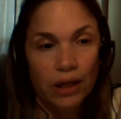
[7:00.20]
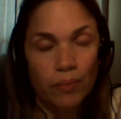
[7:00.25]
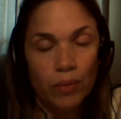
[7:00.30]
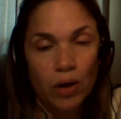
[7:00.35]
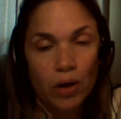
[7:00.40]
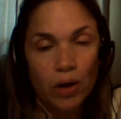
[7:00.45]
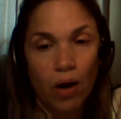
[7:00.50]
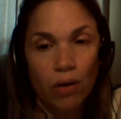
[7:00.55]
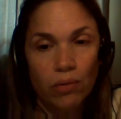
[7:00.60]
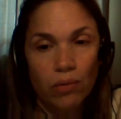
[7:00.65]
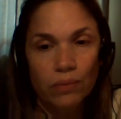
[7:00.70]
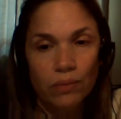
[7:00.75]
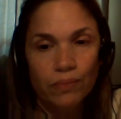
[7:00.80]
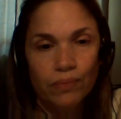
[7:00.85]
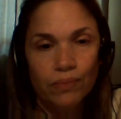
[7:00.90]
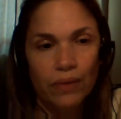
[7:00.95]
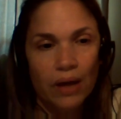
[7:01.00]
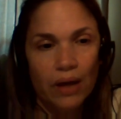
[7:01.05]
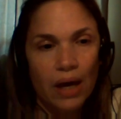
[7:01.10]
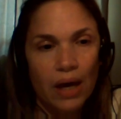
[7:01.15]
ago.
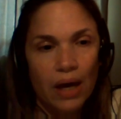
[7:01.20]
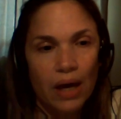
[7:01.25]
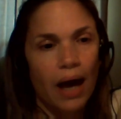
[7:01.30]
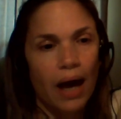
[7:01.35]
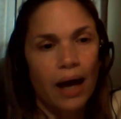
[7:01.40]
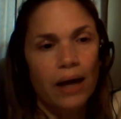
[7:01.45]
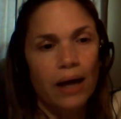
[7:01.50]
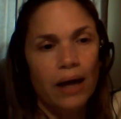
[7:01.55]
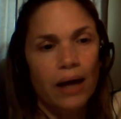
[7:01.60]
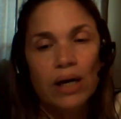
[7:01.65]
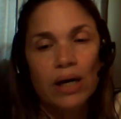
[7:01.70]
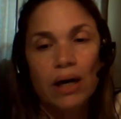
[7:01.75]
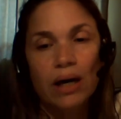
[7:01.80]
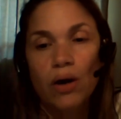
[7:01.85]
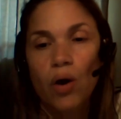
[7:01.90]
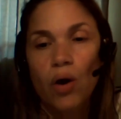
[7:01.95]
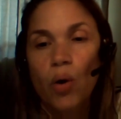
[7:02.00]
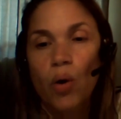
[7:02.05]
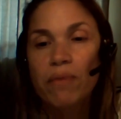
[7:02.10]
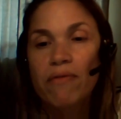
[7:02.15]
And we can
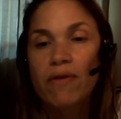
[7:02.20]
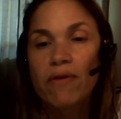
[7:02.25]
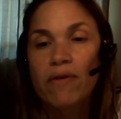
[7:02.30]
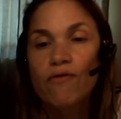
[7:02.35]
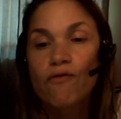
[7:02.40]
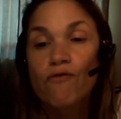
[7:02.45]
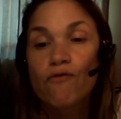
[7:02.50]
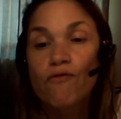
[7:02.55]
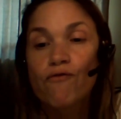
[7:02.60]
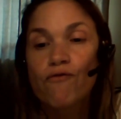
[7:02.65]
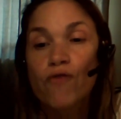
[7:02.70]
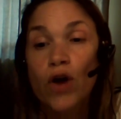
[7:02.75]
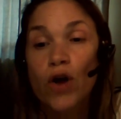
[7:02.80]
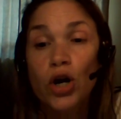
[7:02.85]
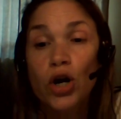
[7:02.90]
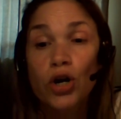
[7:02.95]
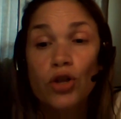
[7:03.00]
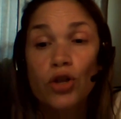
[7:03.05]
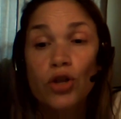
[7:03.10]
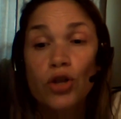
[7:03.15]
go even
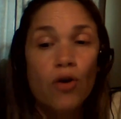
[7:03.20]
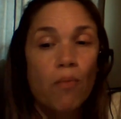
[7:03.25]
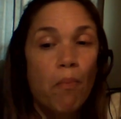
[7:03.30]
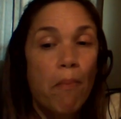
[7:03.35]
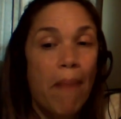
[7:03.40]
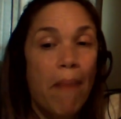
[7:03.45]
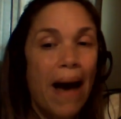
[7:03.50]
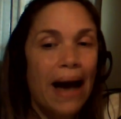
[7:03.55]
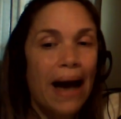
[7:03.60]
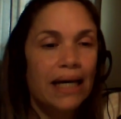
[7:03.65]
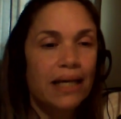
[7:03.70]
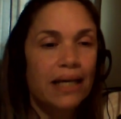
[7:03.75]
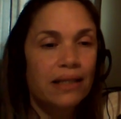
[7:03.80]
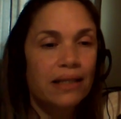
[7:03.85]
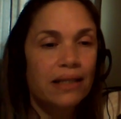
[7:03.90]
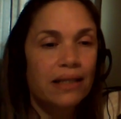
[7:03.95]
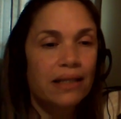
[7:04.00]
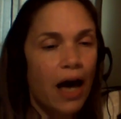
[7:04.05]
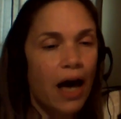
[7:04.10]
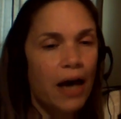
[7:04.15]
further back in
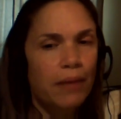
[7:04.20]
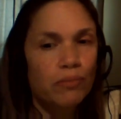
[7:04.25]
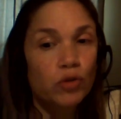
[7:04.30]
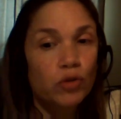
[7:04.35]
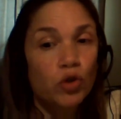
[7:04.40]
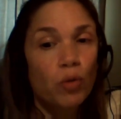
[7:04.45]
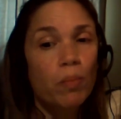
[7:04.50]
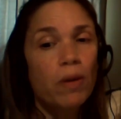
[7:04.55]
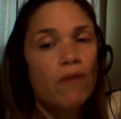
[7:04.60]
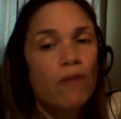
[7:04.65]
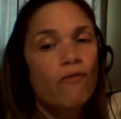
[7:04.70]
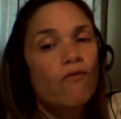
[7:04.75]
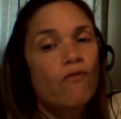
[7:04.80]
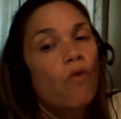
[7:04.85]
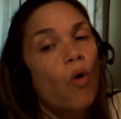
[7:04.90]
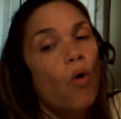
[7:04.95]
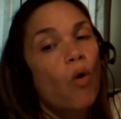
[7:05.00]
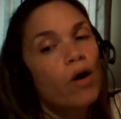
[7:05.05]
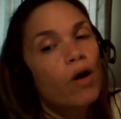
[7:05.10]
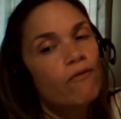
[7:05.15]
time to
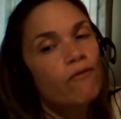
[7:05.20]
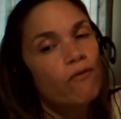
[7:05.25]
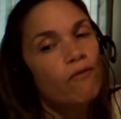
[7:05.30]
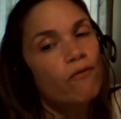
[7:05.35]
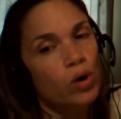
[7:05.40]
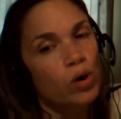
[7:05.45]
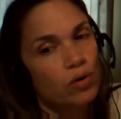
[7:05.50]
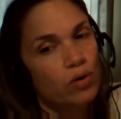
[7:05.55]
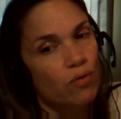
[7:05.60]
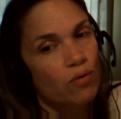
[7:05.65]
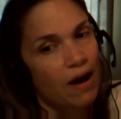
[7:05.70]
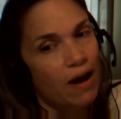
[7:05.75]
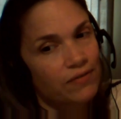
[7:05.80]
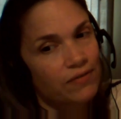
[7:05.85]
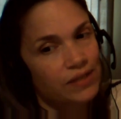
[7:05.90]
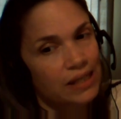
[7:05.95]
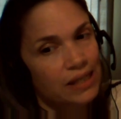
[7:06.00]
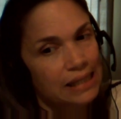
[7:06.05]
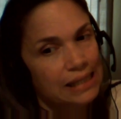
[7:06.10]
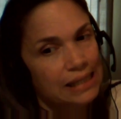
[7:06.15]
before
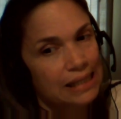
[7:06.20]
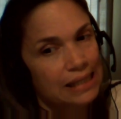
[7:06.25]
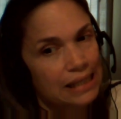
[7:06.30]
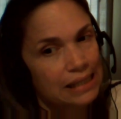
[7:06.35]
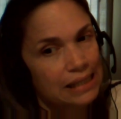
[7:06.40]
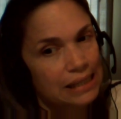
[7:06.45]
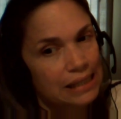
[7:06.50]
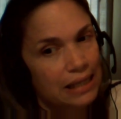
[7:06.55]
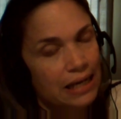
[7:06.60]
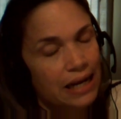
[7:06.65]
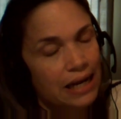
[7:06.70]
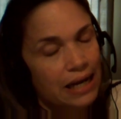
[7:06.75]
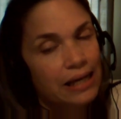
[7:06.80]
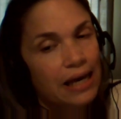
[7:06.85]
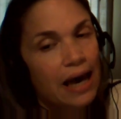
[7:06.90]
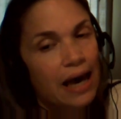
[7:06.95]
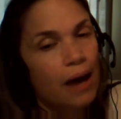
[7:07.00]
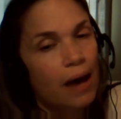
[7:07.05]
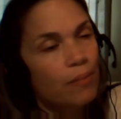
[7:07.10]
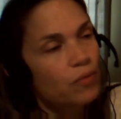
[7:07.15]
photographs existed and
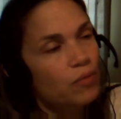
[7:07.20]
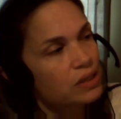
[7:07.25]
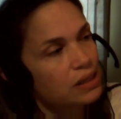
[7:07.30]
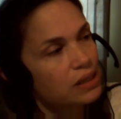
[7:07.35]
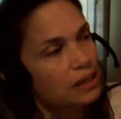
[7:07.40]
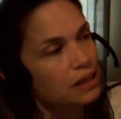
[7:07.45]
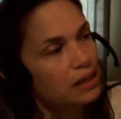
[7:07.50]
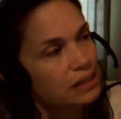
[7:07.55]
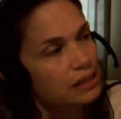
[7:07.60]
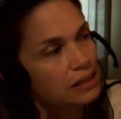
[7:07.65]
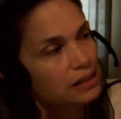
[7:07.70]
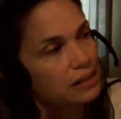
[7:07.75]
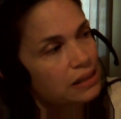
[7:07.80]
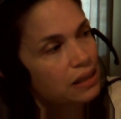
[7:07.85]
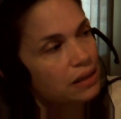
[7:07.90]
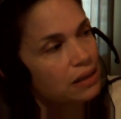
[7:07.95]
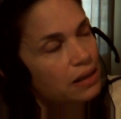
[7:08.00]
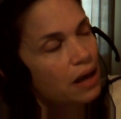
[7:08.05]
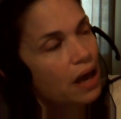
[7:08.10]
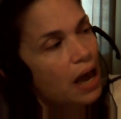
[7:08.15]
cameras
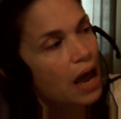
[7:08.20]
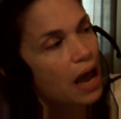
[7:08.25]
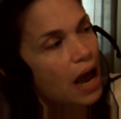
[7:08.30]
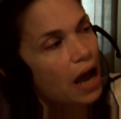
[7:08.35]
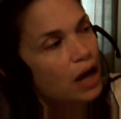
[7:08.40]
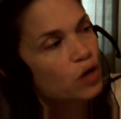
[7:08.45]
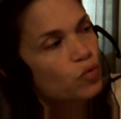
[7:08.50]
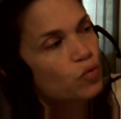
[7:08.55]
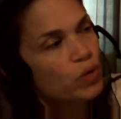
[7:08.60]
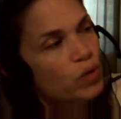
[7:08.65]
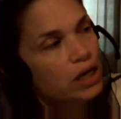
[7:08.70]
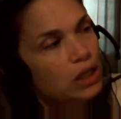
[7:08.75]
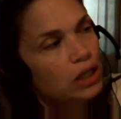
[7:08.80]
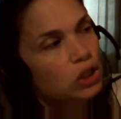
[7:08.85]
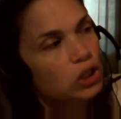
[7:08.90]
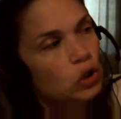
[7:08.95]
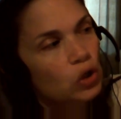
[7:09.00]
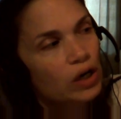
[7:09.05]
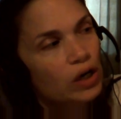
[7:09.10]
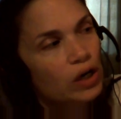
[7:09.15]
existed. And we can
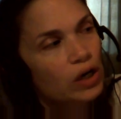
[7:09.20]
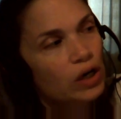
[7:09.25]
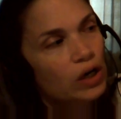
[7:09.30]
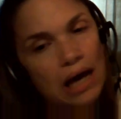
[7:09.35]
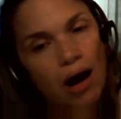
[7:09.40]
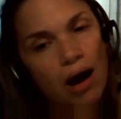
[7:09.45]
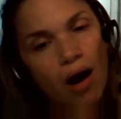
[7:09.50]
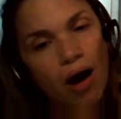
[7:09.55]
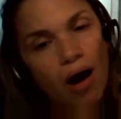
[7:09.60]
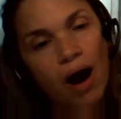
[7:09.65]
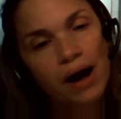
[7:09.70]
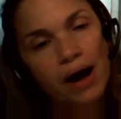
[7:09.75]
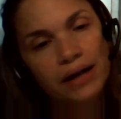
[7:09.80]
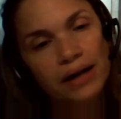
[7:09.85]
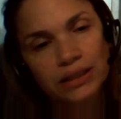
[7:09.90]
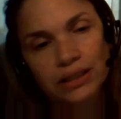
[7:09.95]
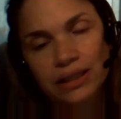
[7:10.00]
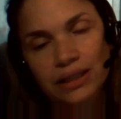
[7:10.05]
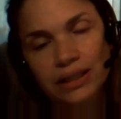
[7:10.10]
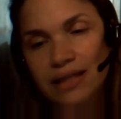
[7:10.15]
look at the
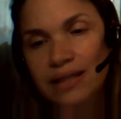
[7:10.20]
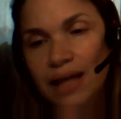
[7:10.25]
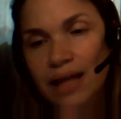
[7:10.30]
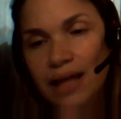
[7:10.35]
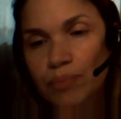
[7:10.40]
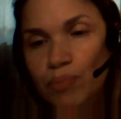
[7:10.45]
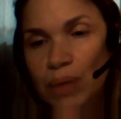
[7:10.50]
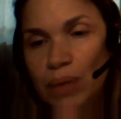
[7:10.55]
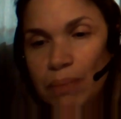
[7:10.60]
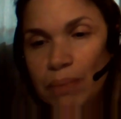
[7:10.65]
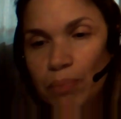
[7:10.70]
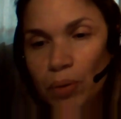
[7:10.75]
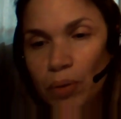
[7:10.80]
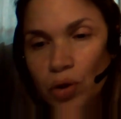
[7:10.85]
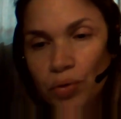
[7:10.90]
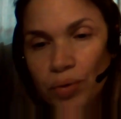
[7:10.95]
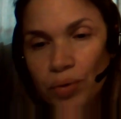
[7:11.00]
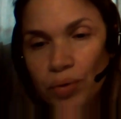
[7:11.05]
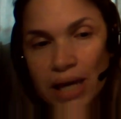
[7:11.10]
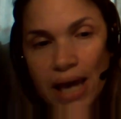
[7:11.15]
art that people
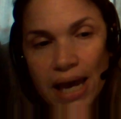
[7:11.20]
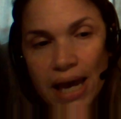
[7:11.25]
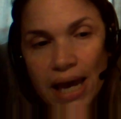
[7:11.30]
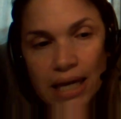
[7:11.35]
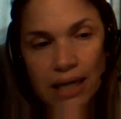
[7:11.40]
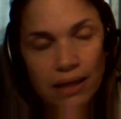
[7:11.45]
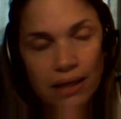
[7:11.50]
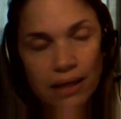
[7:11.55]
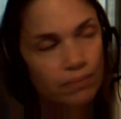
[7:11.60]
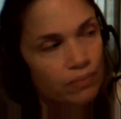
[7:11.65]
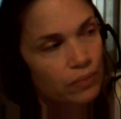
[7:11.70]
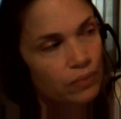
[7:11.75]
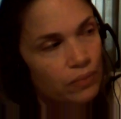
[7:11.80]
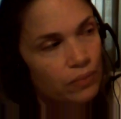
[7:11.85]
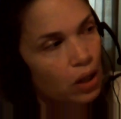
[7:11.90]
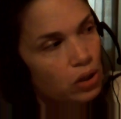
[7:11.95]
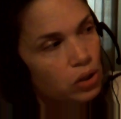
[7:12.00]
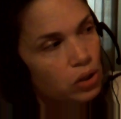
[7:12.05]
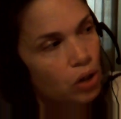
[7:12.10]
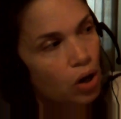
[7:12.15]
created
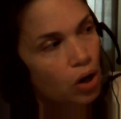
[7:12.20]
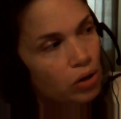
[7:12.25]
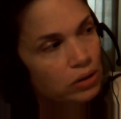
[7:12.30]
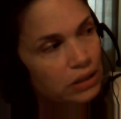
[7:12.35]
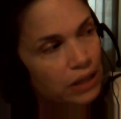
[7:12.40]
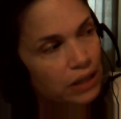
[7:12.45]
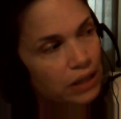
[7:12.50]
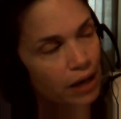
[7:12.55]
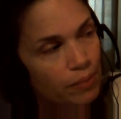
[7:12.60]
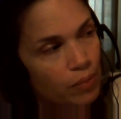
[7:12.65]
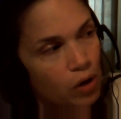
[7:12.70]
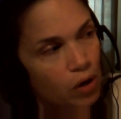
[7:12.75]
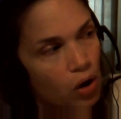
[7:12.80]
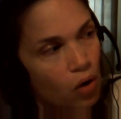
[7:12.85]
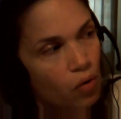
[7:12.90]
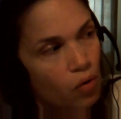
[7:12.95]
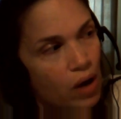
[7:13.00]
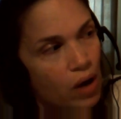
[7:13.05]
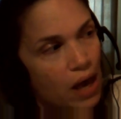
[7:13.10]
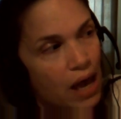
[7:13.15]
a long time
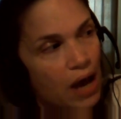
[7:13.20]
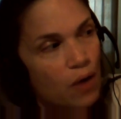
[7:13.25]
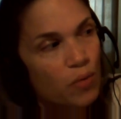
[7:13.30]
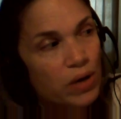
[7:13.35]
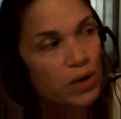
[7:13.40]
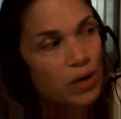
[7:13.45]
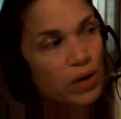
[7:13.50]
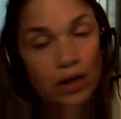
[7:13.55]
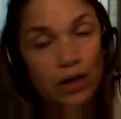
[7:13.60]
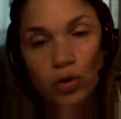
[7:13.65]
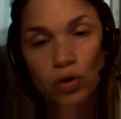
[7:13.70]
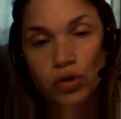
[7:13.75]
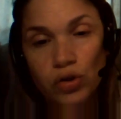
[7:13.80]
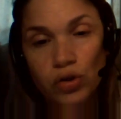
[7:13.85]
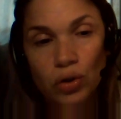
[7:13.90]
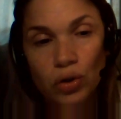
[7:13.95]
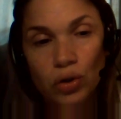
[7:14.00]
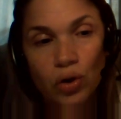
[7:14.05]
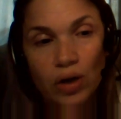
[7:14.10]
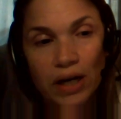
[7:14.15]
ago. We can also
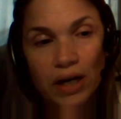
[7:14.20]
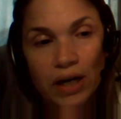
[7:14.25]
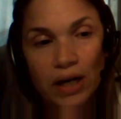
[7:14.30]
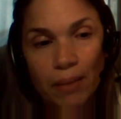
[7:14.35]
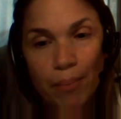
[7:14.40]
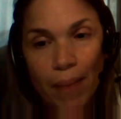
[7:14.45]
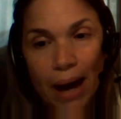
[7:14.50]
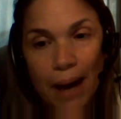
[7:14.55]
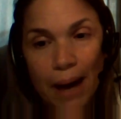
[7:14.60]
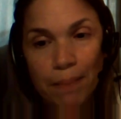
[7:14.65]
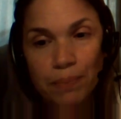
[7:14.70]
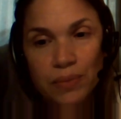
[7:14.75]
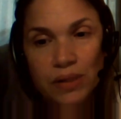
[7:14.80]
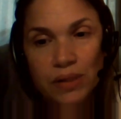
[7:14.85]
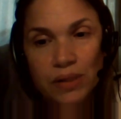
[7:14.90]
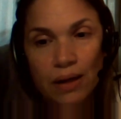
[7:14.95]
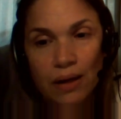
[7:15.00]
look at the maps.